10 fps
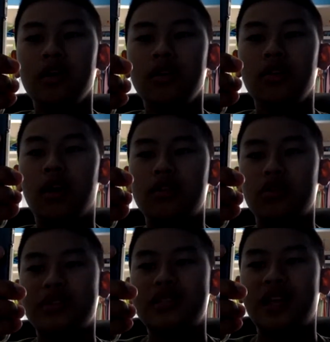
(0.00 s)

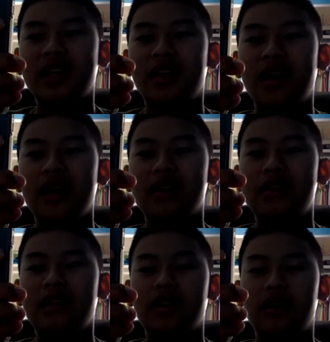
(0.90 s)
notwithstanding
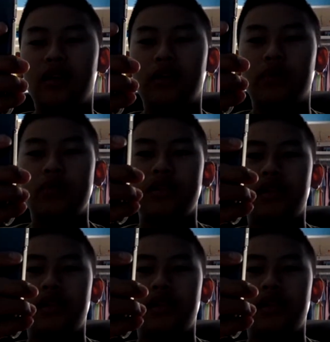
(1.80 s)
anything herein with the